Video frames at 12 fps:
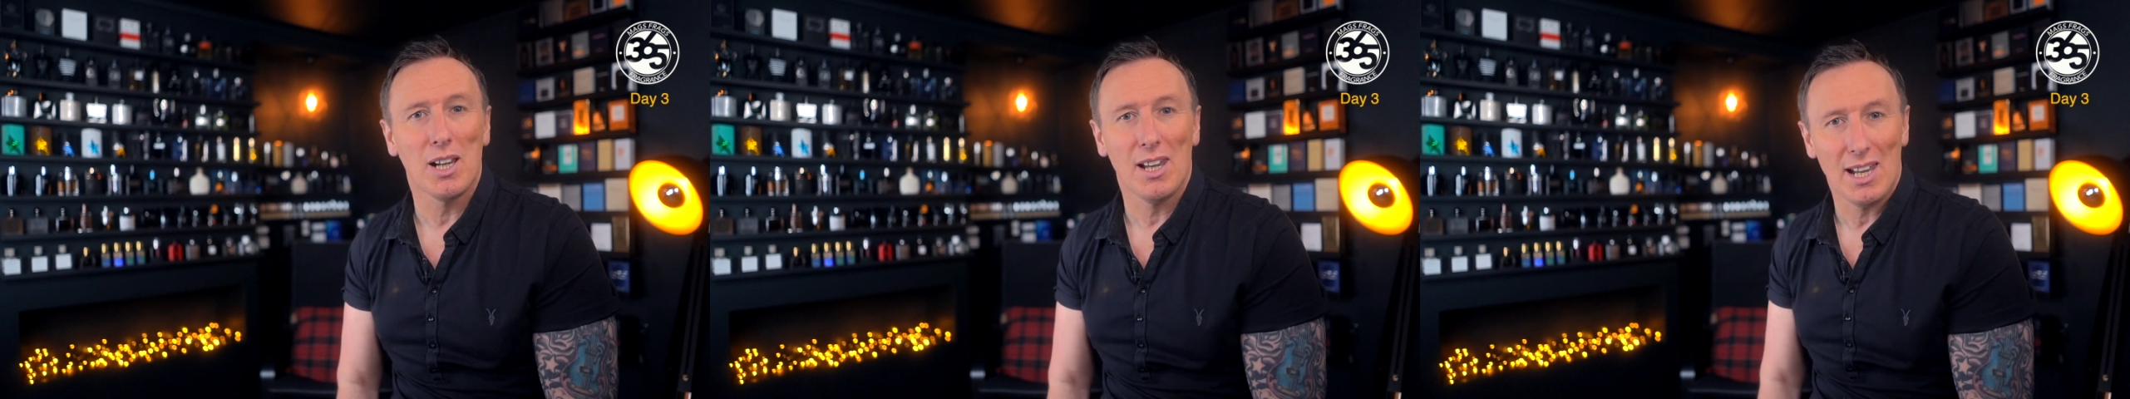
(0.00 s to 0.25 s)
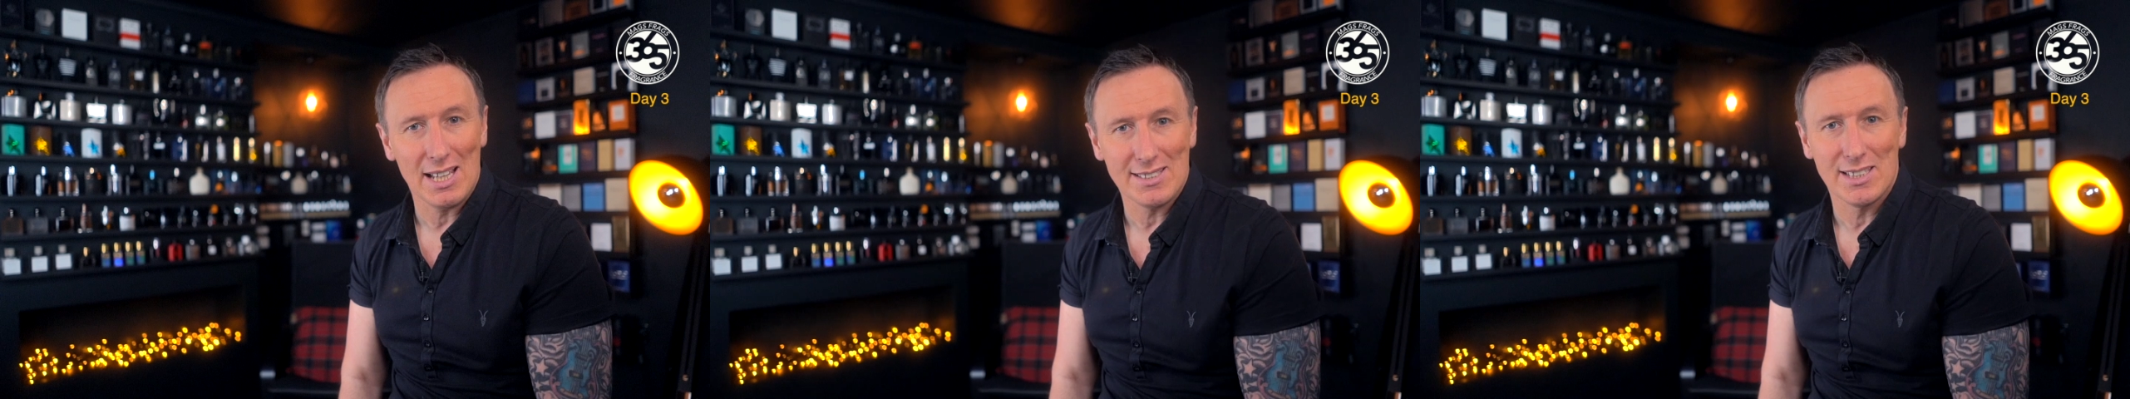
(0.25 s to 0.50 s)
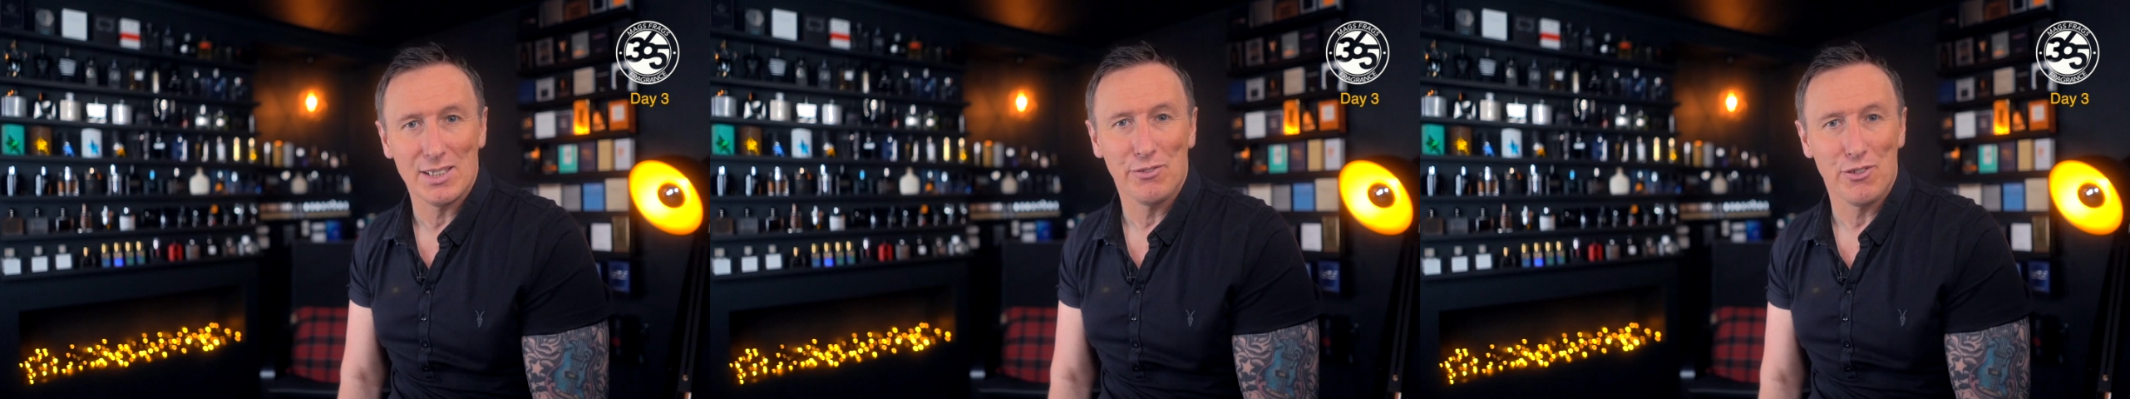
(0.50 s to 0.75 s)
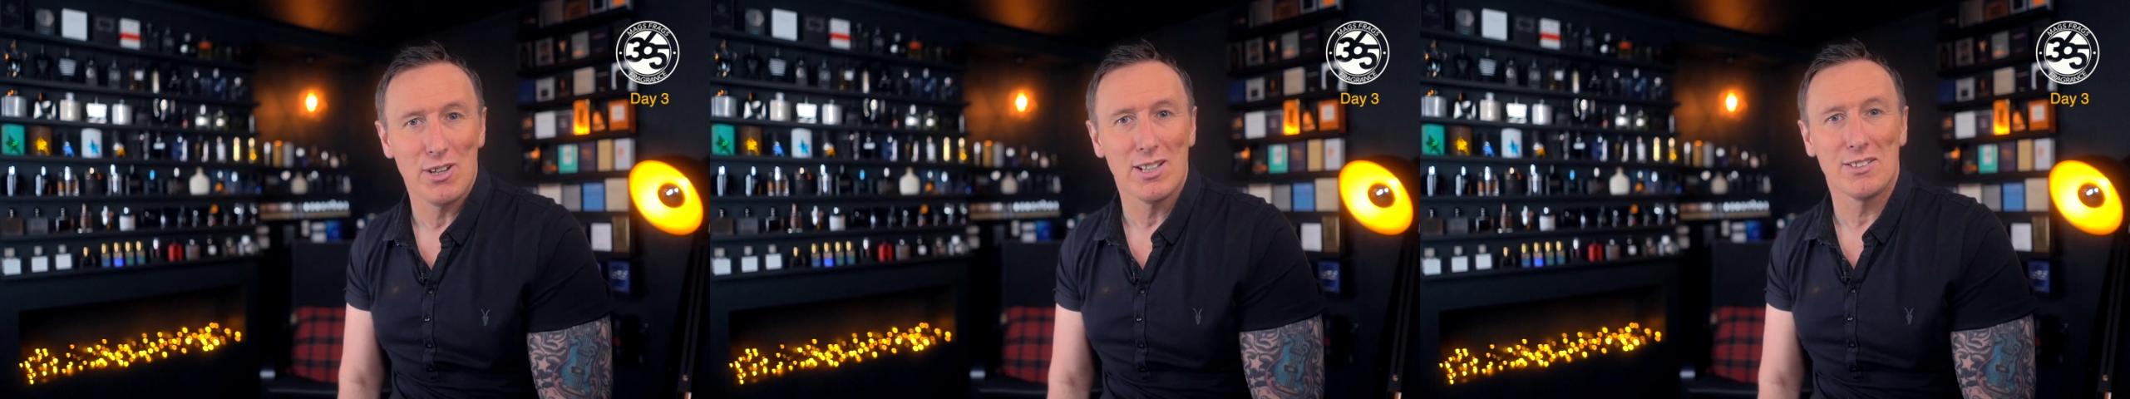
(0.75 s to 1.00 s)
classic
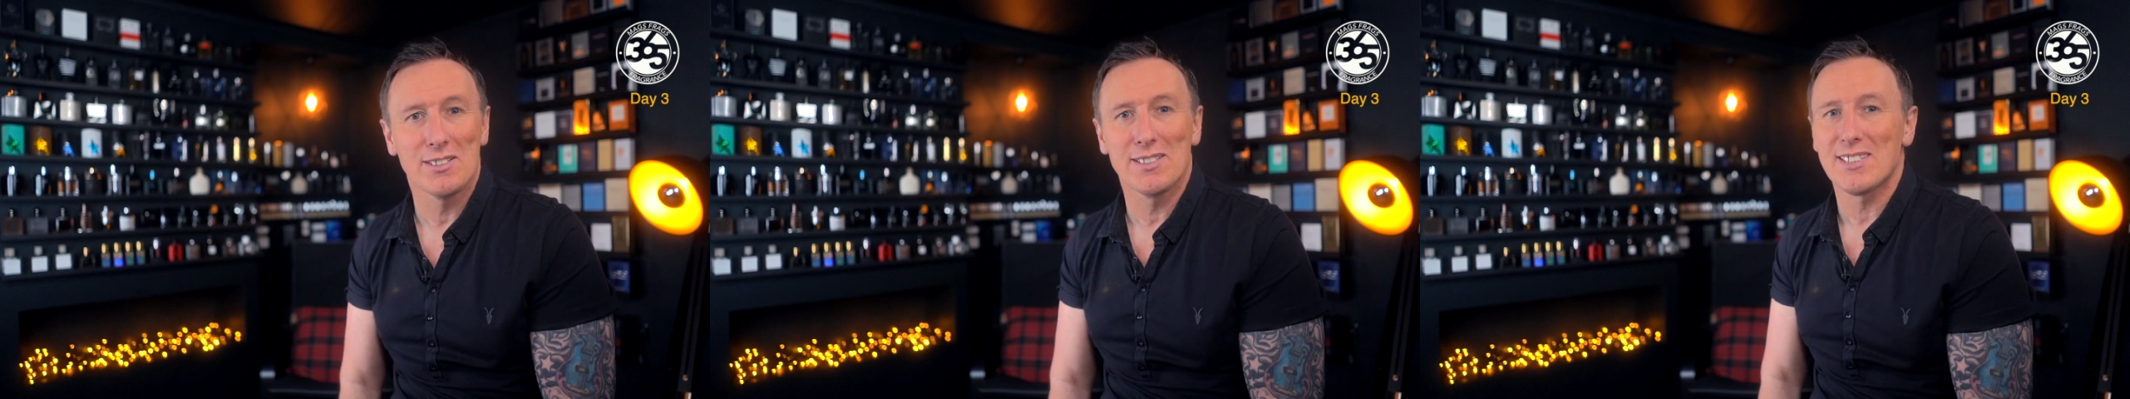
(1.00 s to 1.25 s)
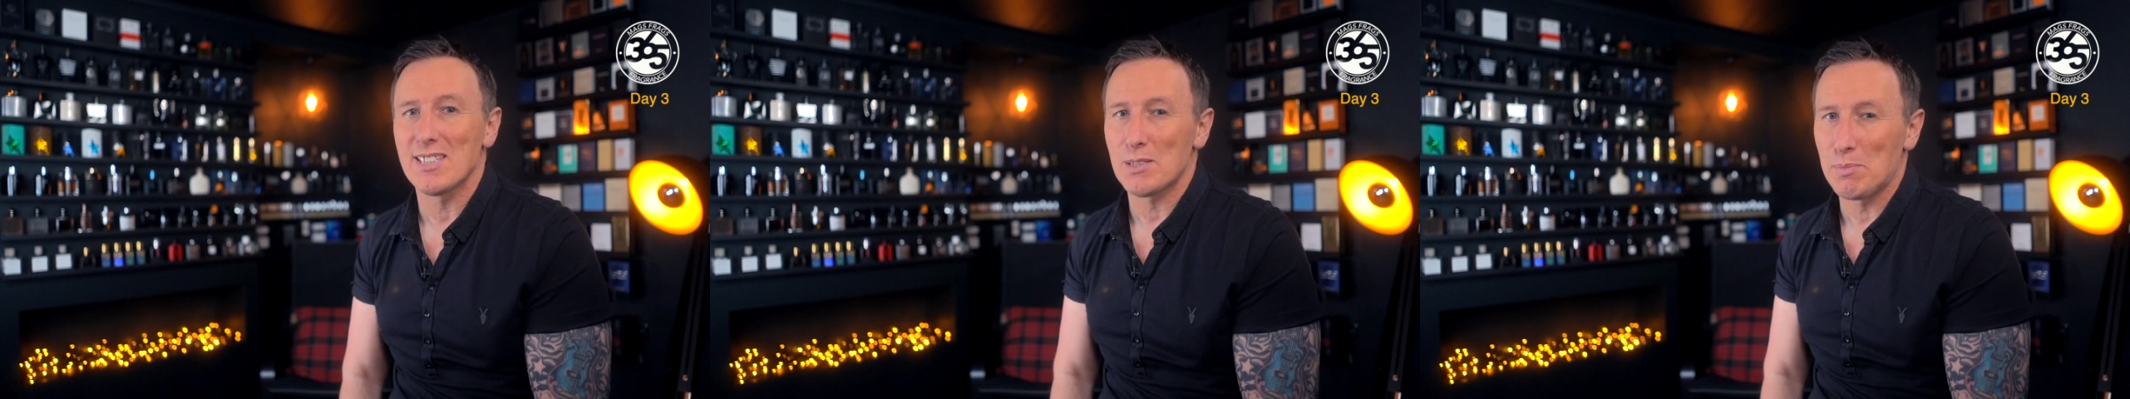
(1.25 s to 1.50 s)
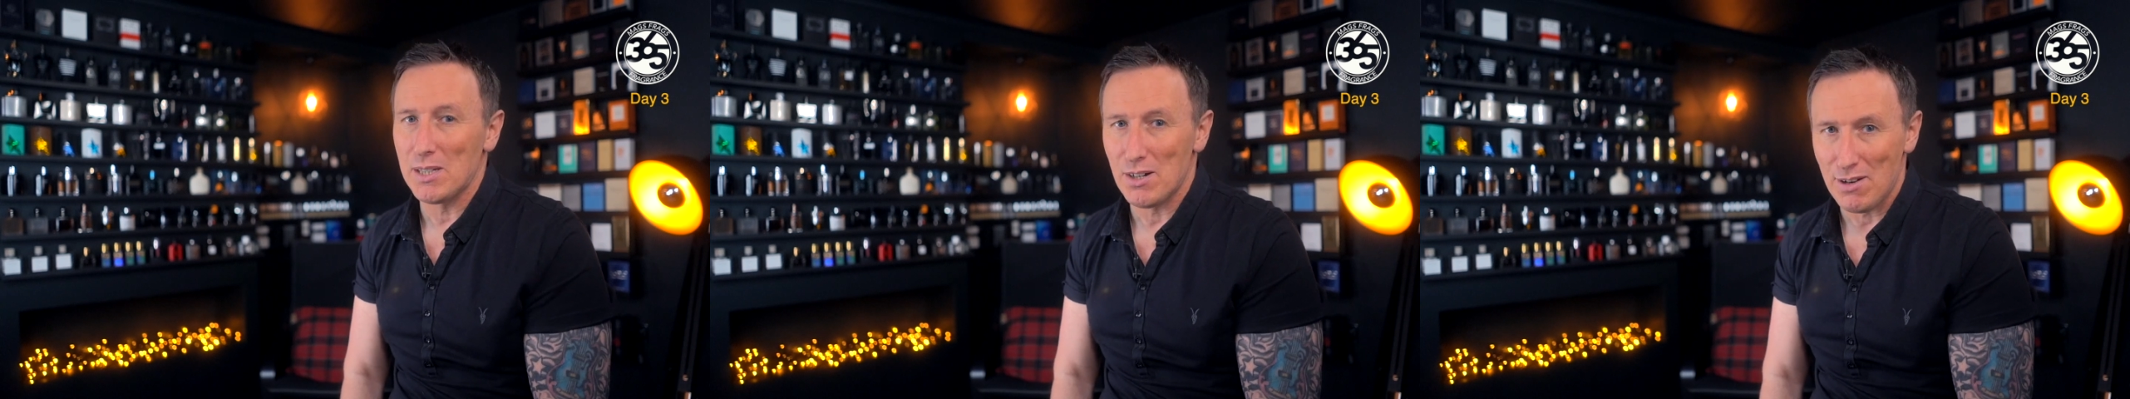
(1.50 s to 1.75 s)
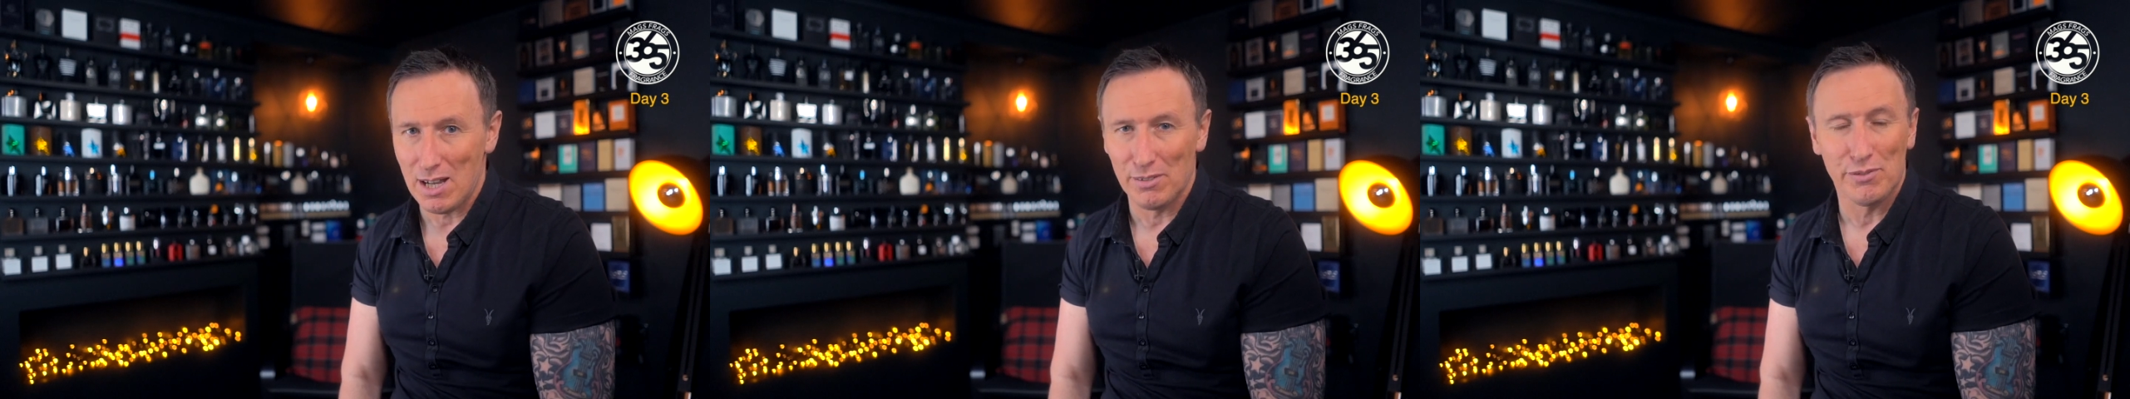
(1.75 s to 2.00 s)
fragrance that's been
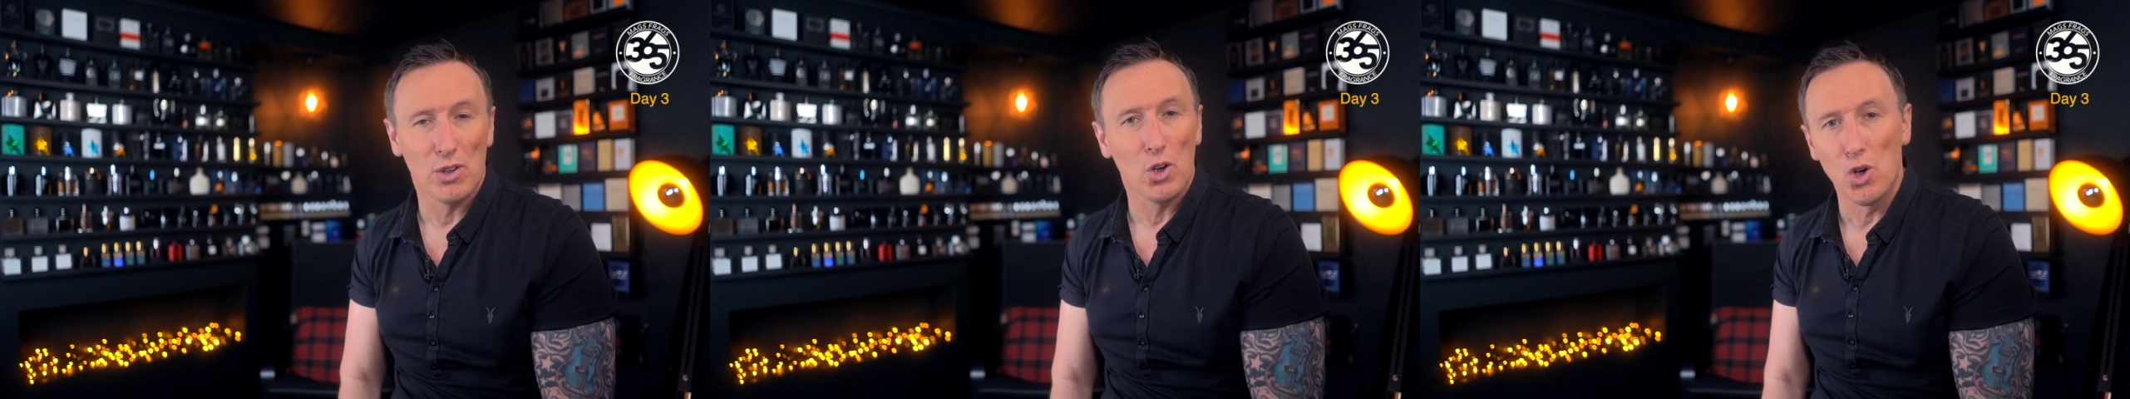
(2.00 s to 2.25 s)
around for